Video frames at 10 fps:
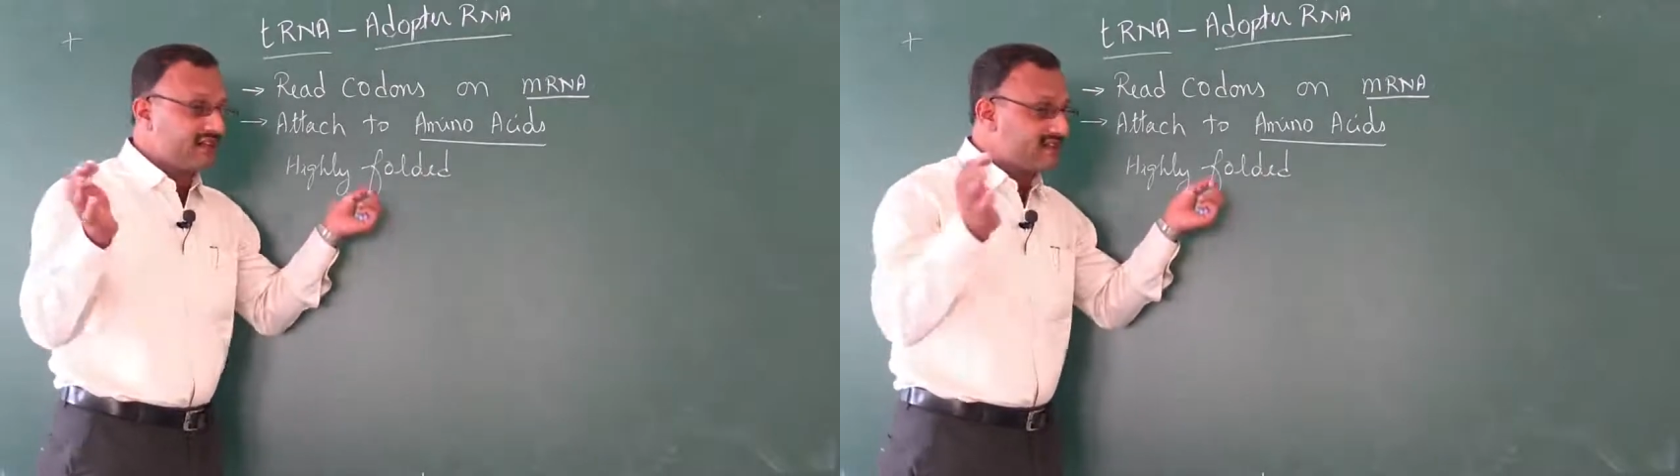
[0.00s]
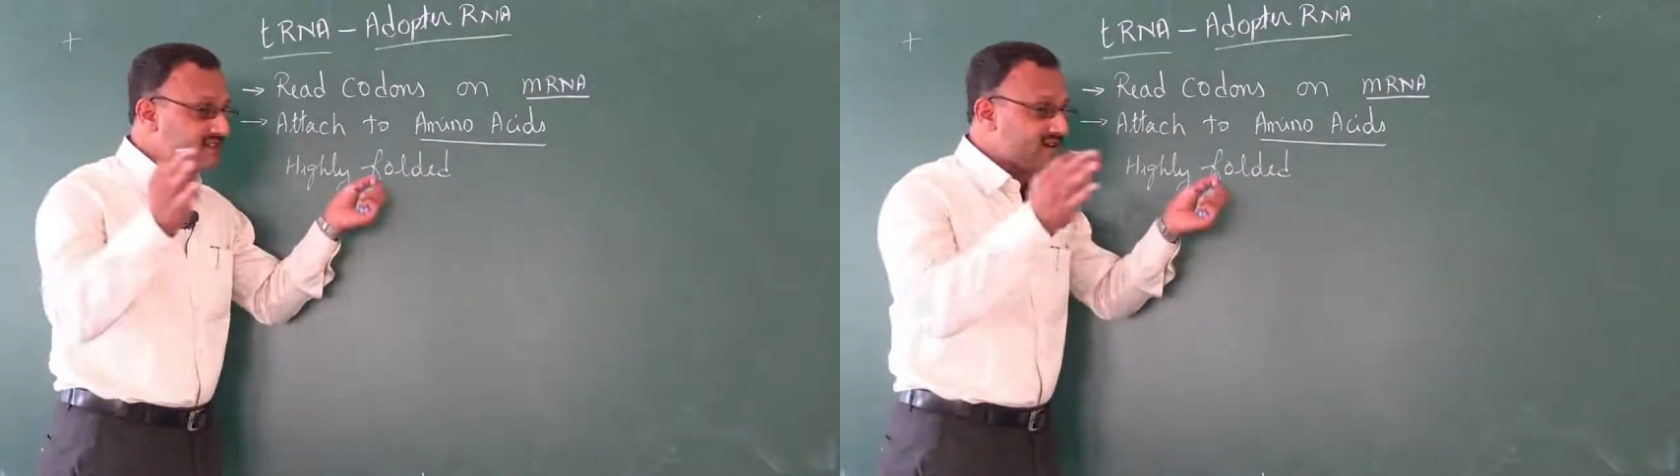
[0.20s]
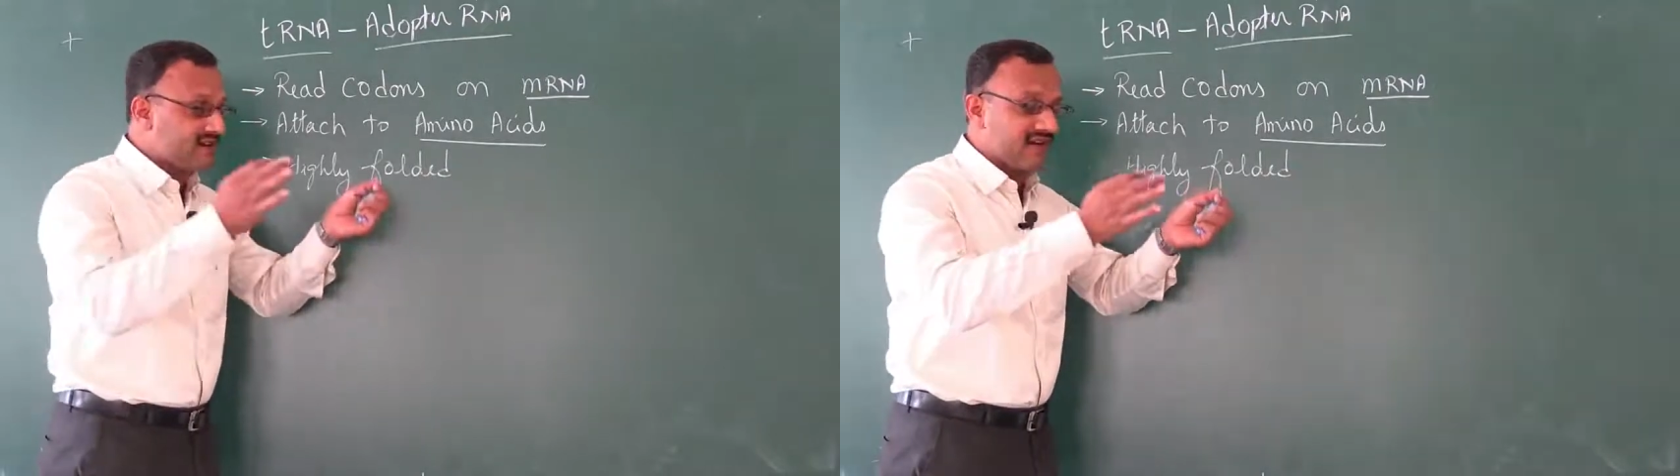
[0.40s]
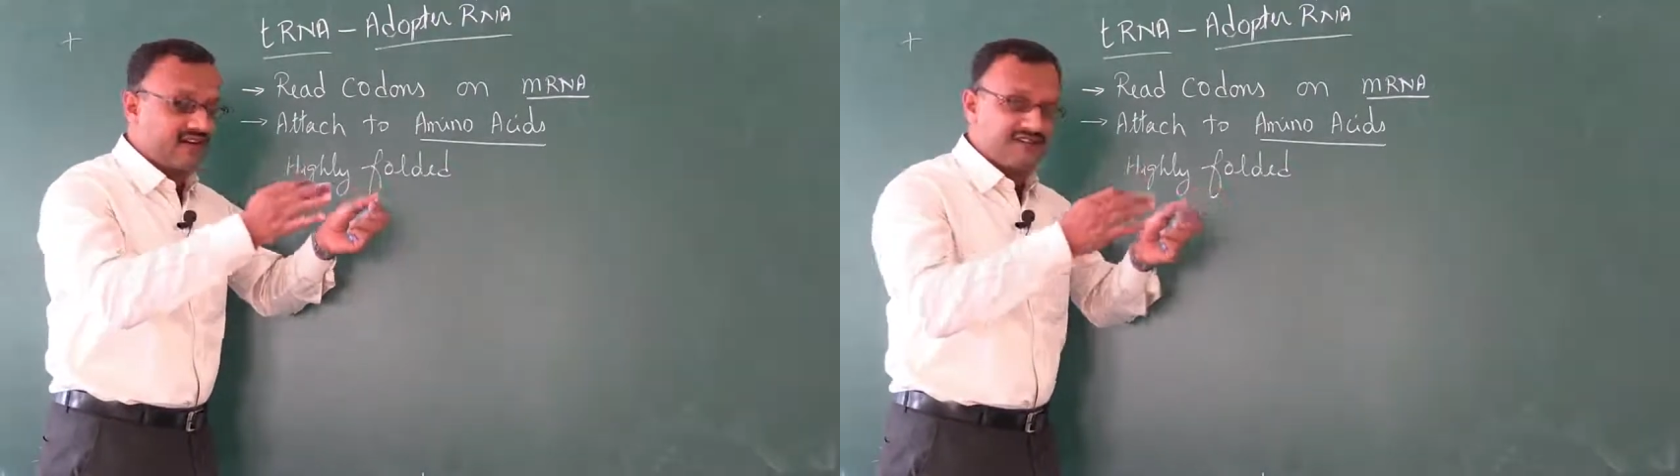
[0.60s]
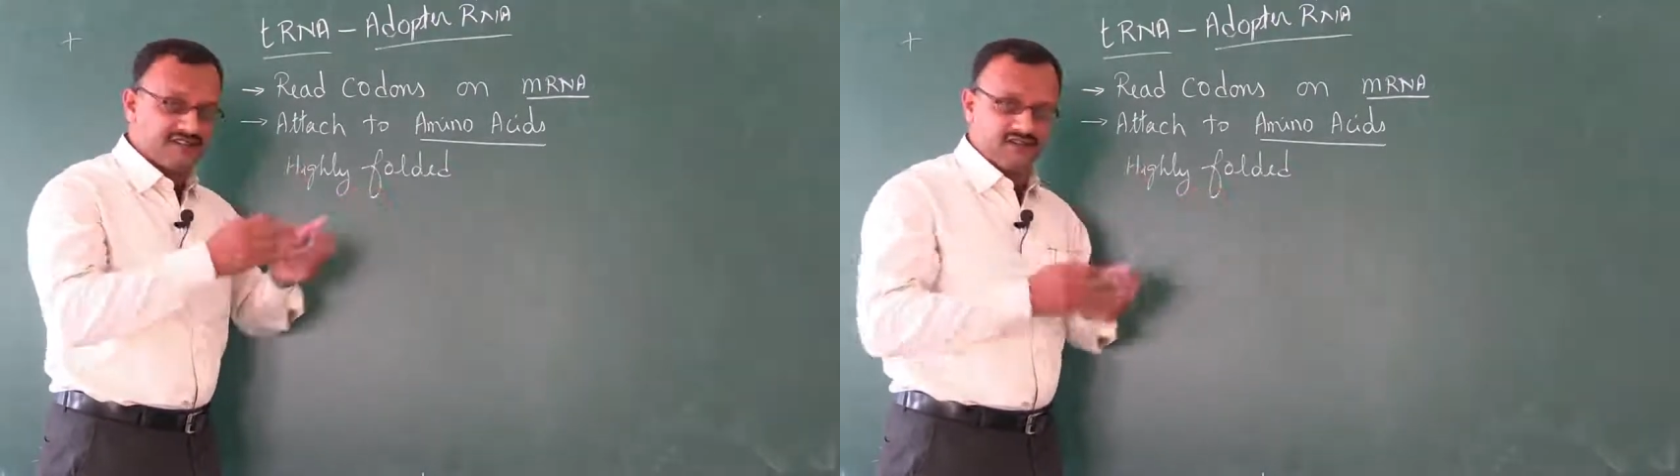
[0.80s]
the
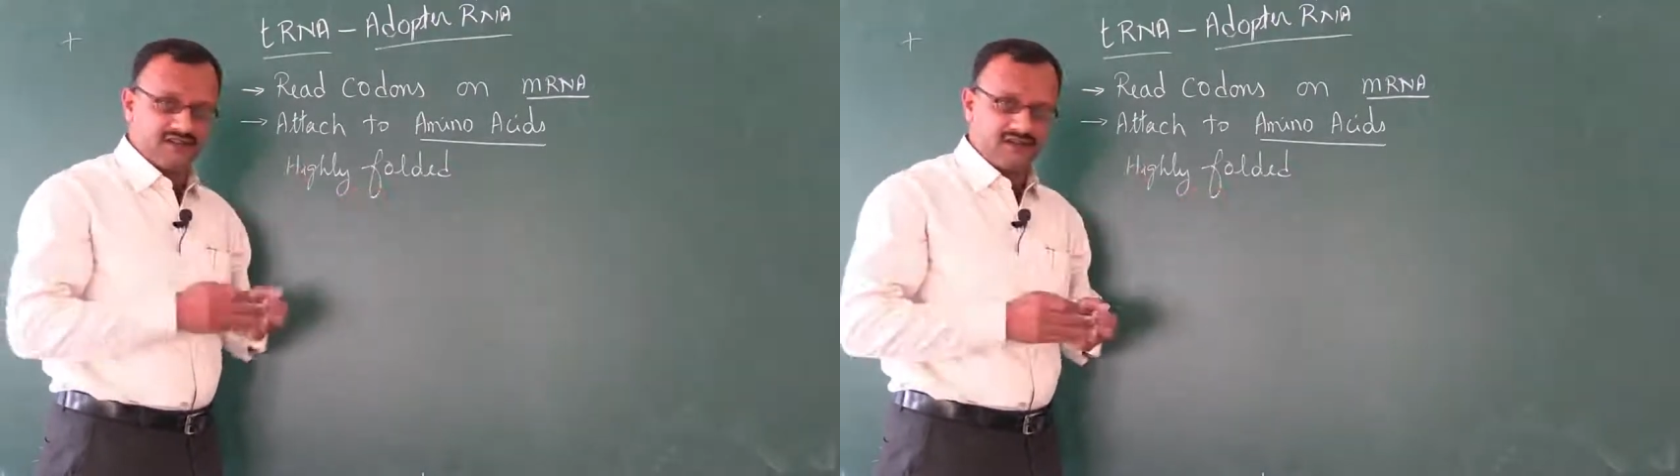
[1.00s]
strands